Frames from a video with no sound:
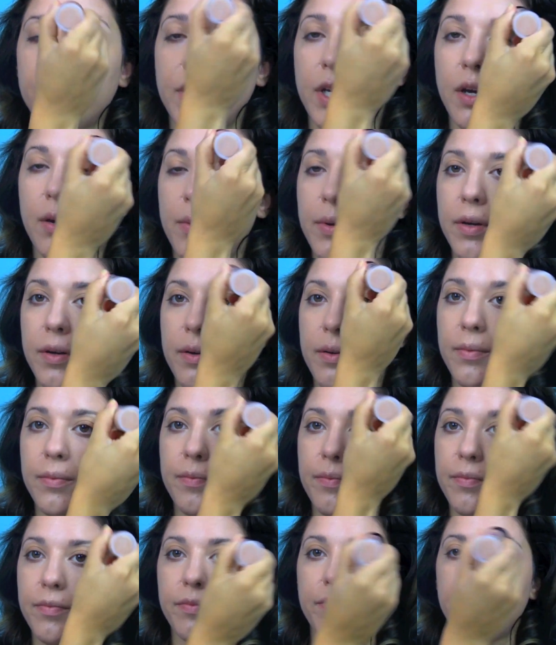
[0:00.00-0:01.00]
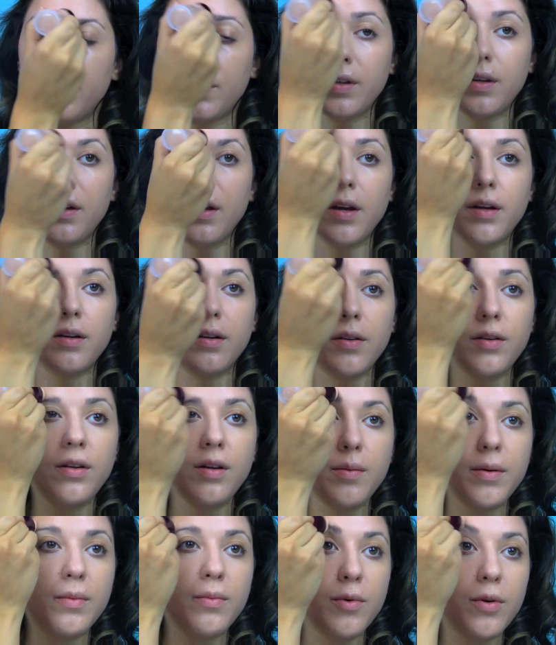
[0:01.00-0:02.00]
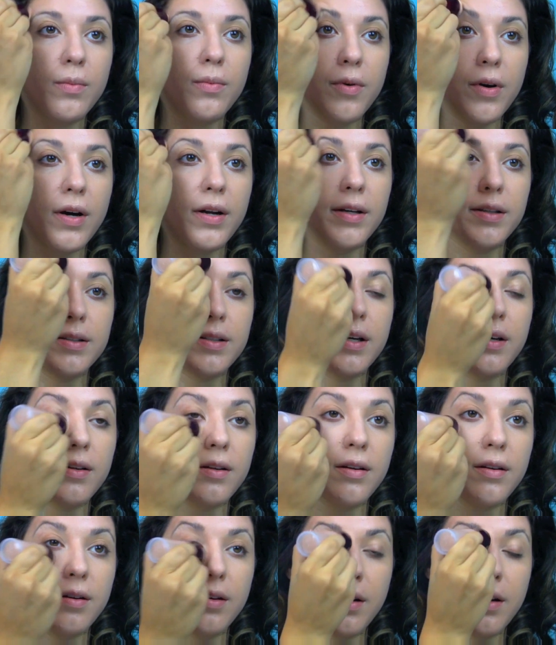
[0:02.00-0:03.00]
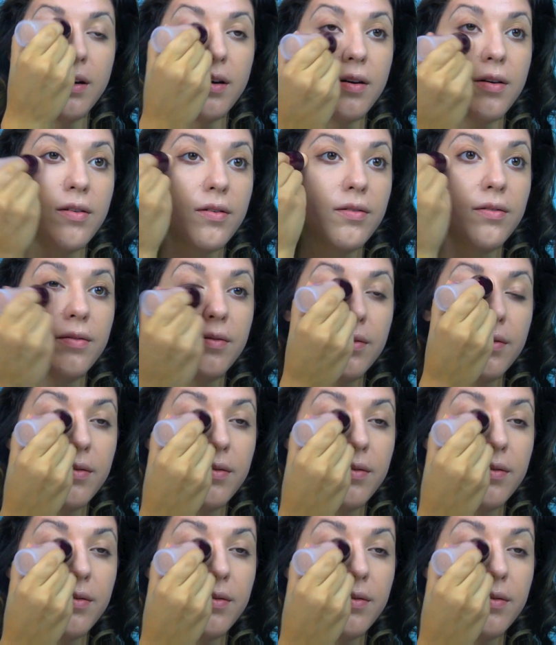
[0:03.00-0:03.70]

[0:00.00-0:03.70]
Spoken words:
There we go. Getting a little bit more product out there now.